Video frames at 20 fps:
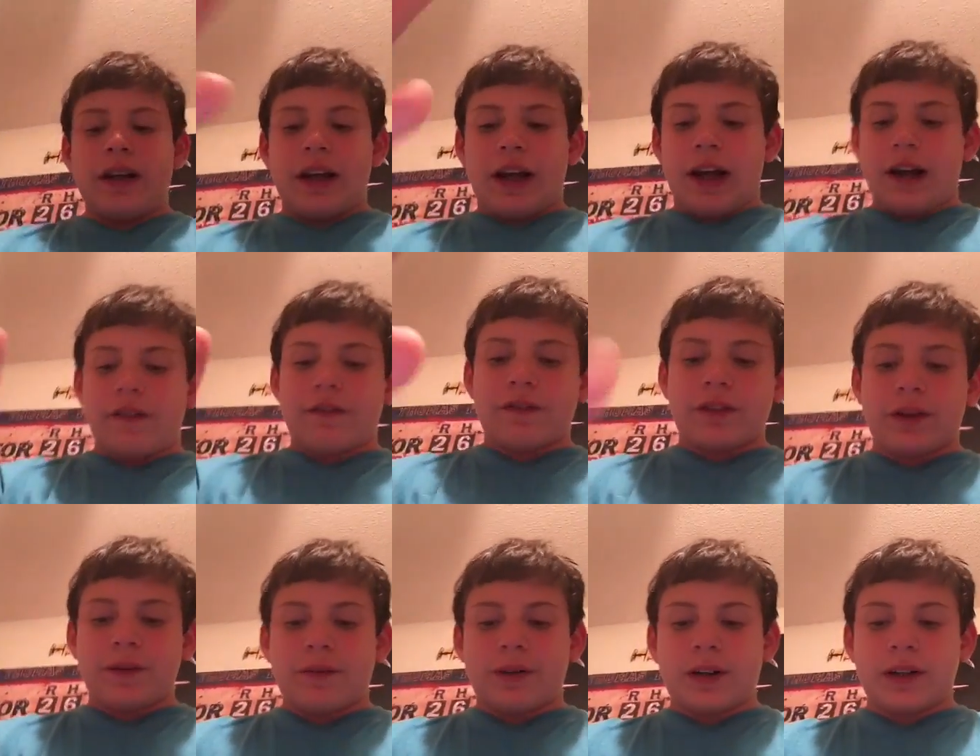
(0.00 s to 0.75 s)

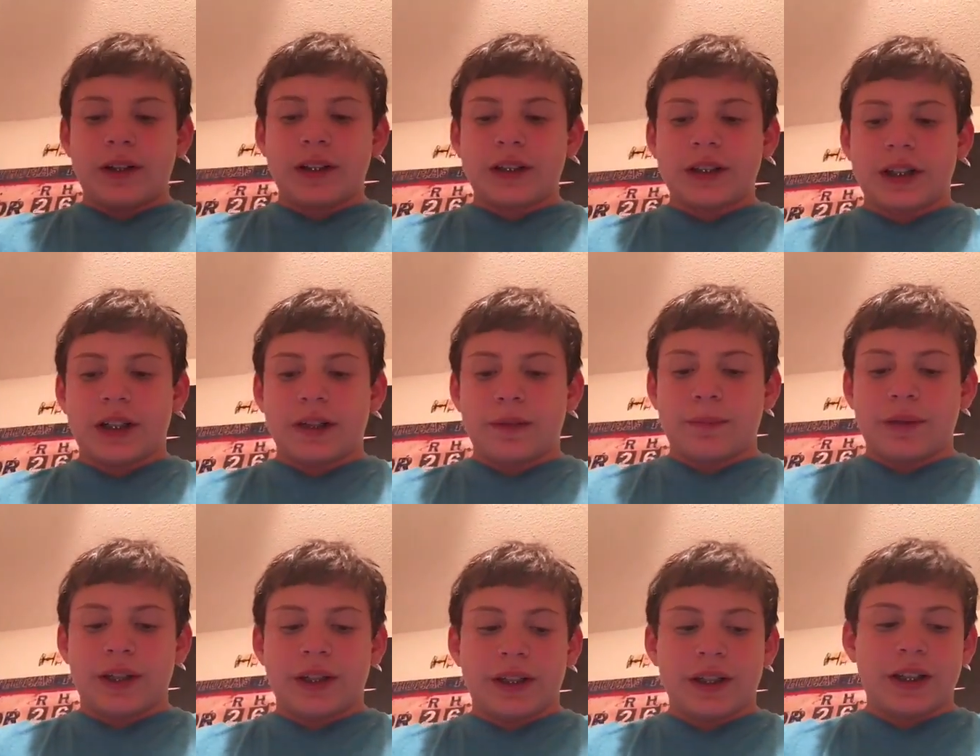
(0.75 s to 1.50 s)
everyone's
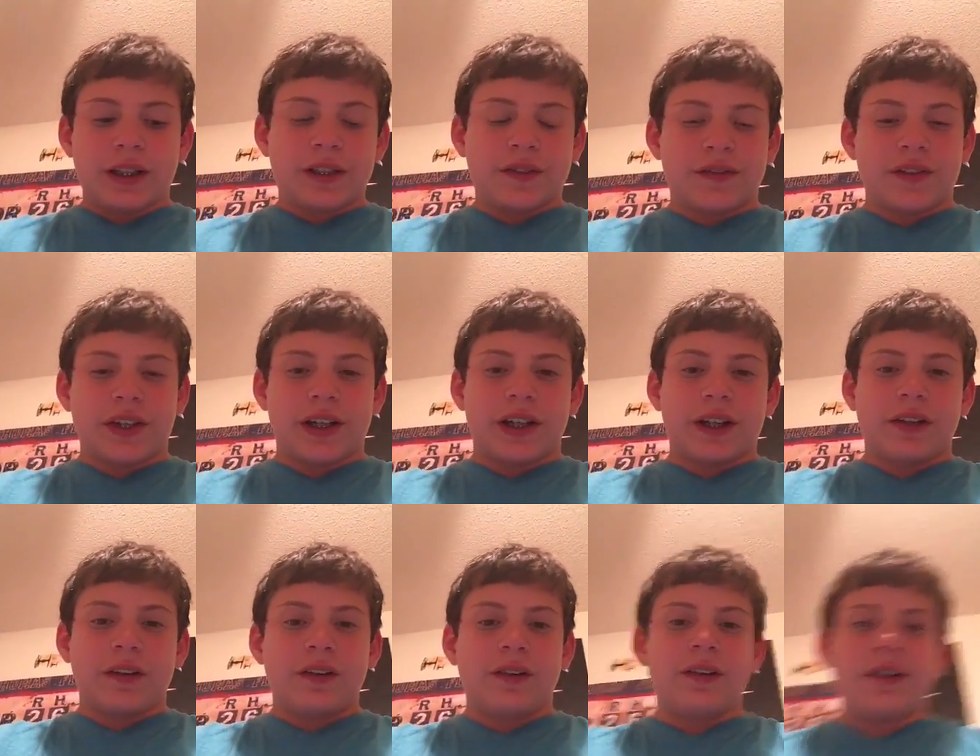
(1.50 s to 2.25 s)
gonna be in this
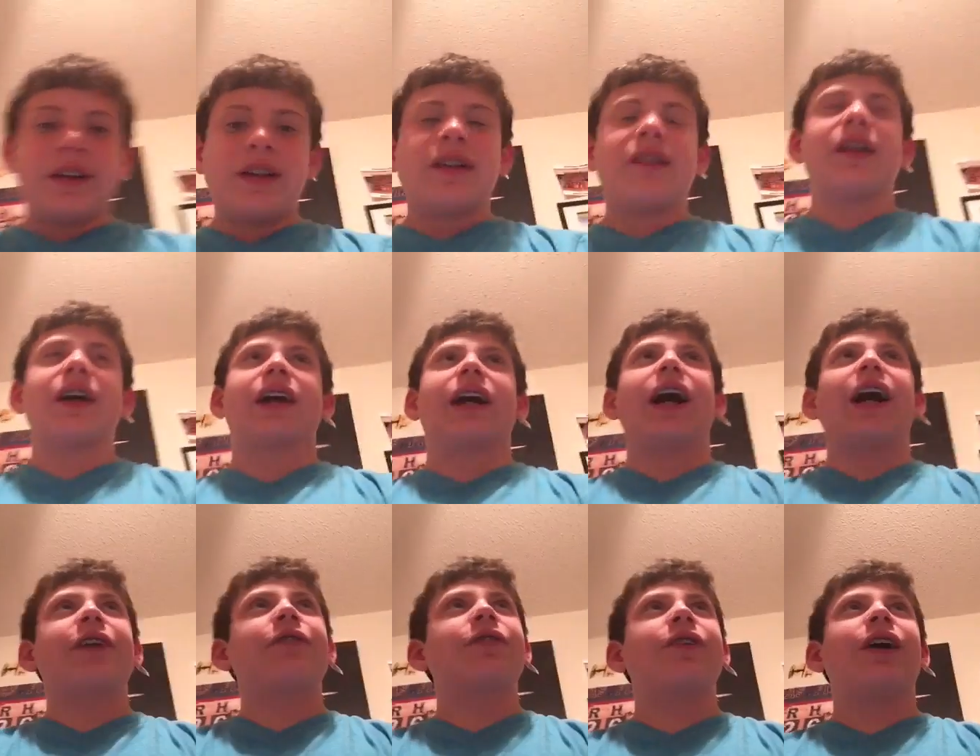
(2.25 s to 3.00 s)
video. Like
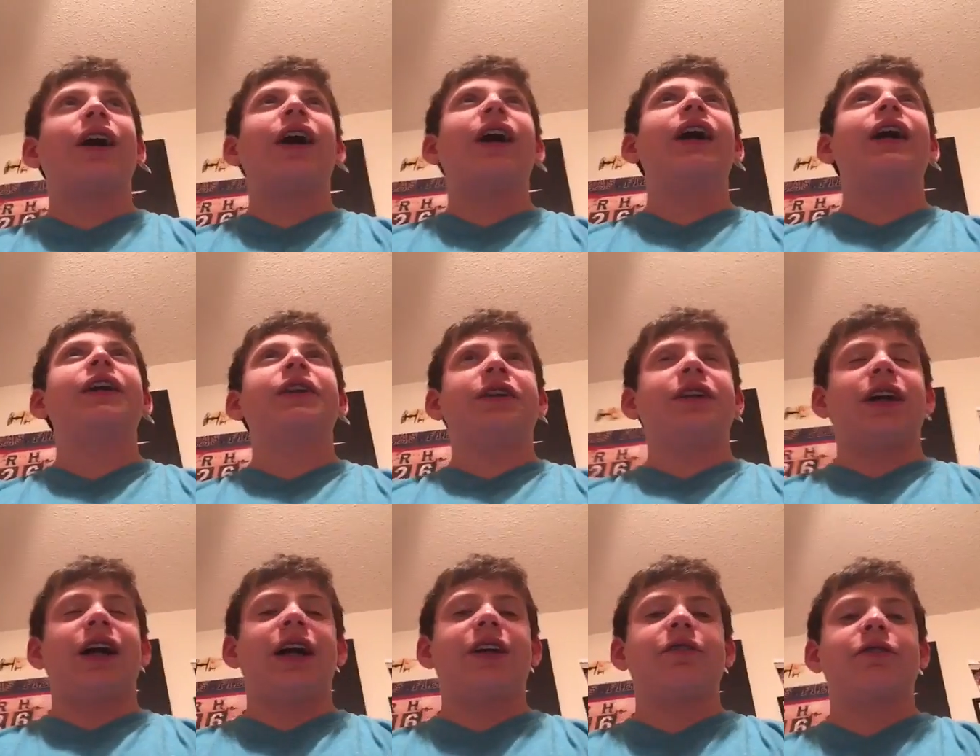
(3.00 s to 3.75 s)
Hydro
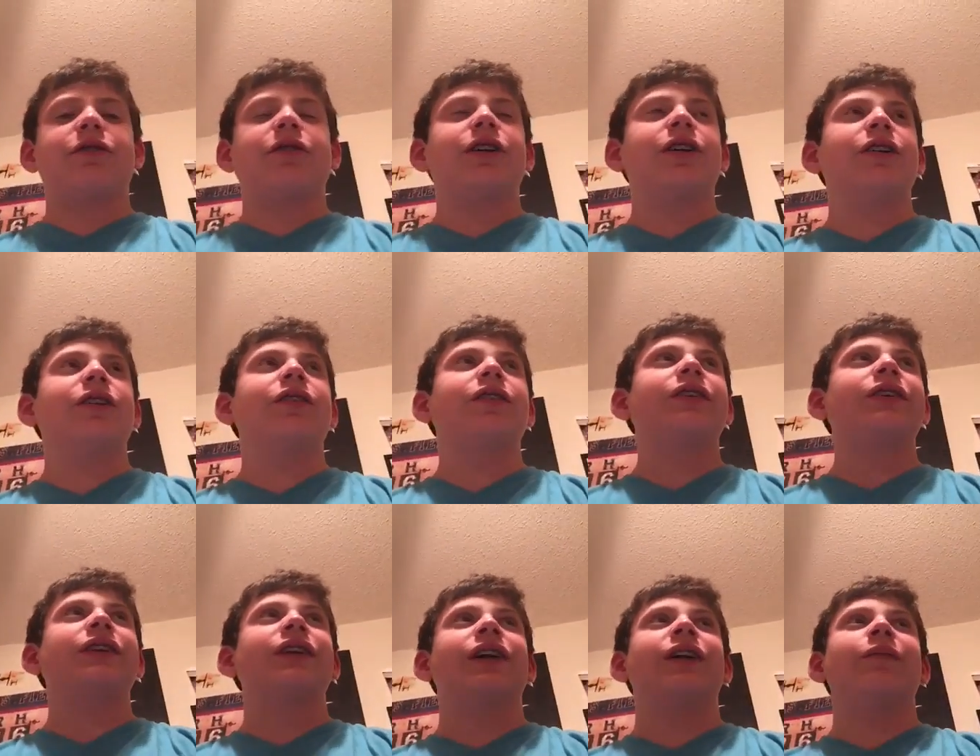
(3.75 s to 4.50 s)
Ash, Hydro
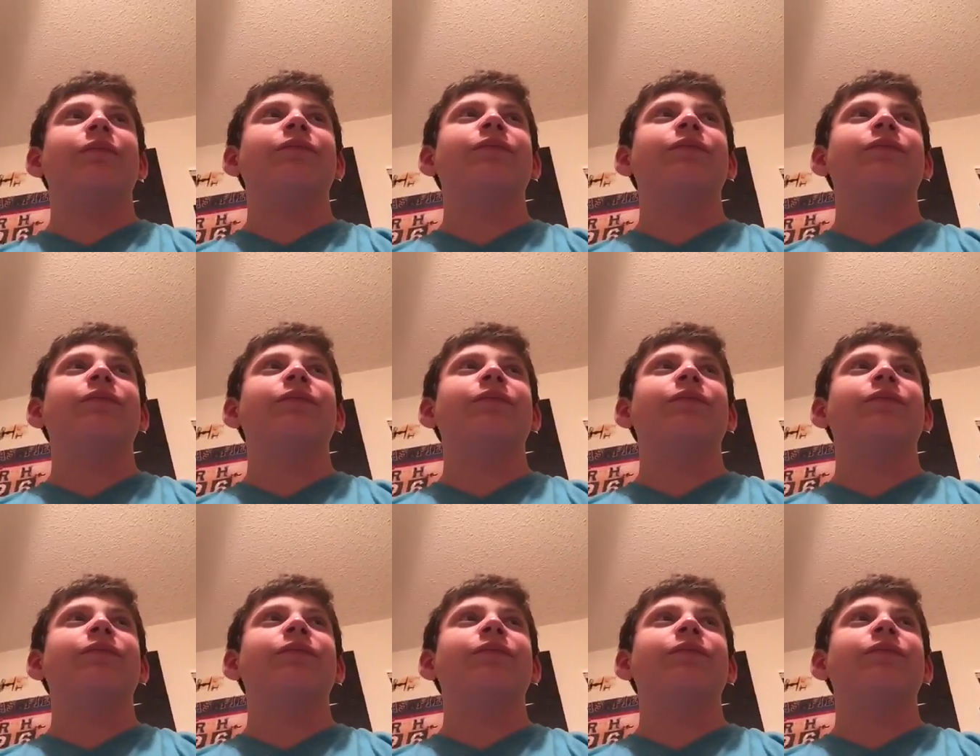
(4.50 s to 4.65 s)
Toast,